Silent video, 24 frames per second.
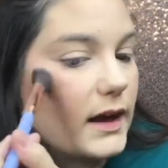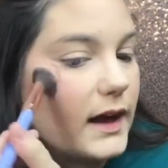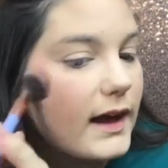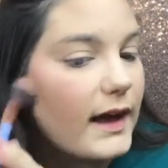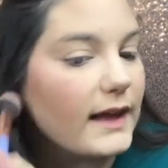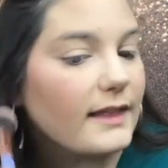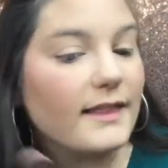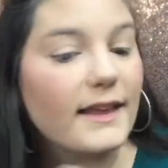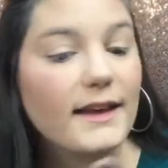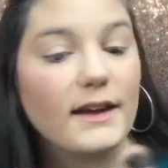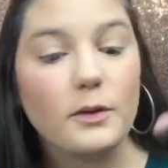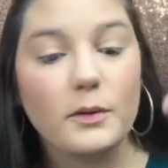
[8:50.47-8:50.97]

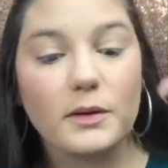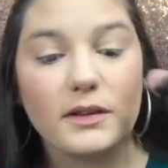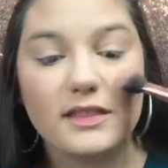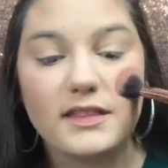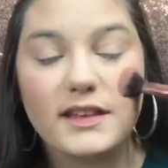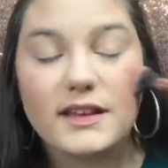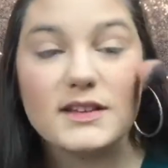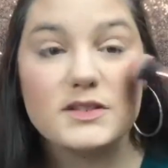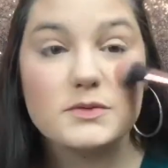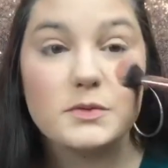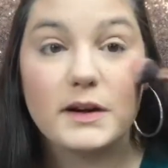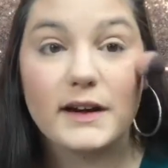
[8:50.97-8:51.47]
I like when
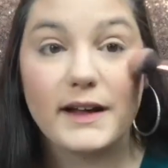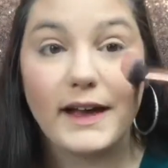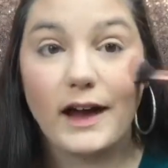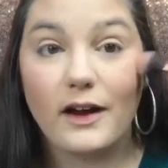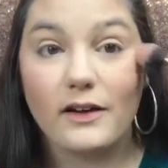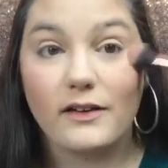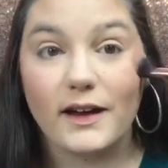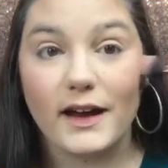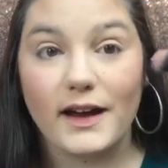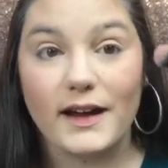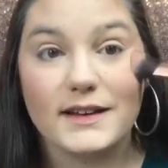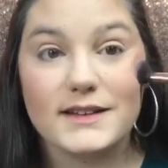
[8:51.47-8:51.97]
things work
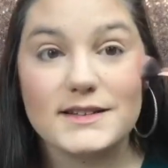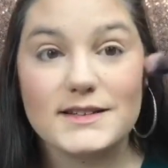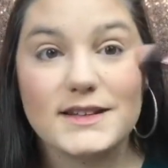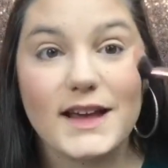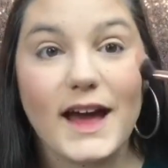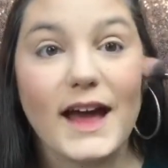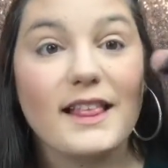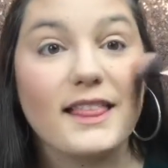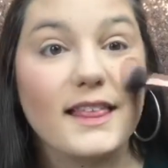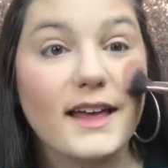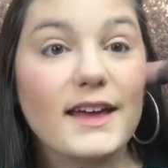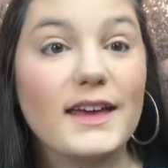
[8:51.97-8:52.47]
out, guys.
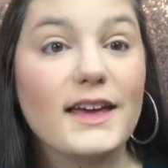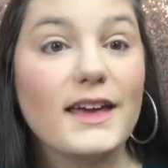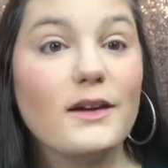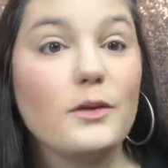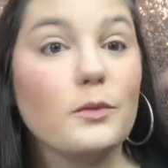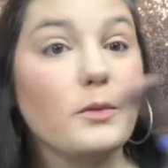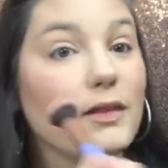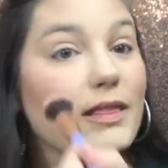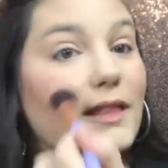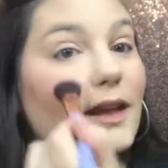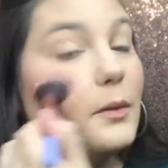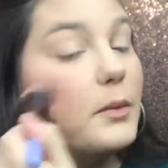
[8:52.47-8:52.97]
I like it
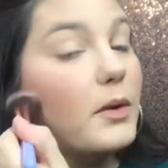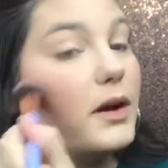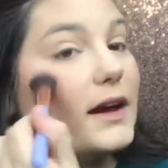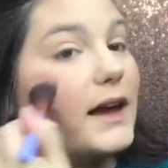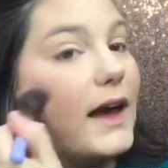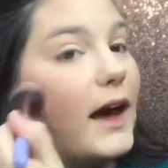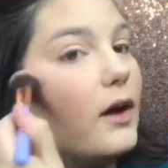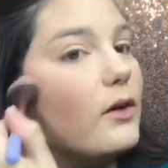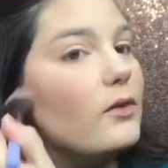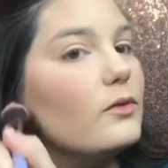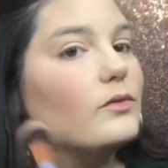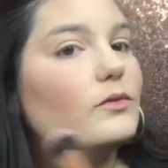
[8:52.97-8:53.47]
when they work out.